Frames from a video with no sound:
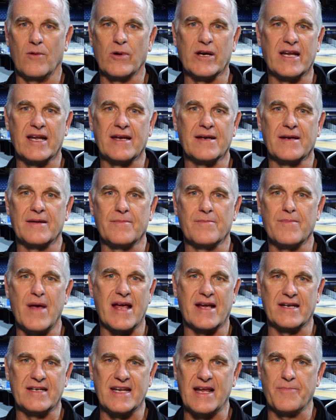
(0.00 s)
we didn't
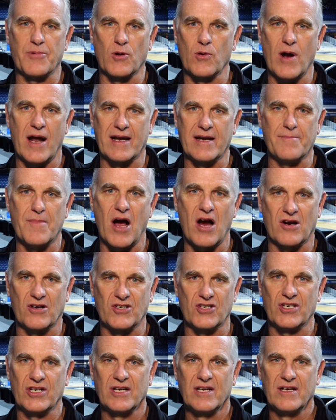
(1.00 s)
make a deeper run in
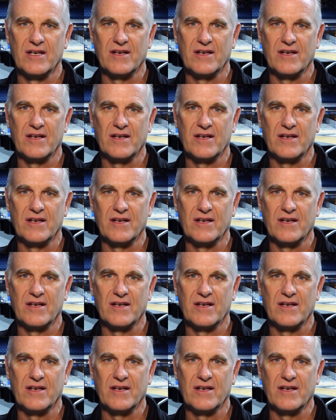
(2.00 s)
March.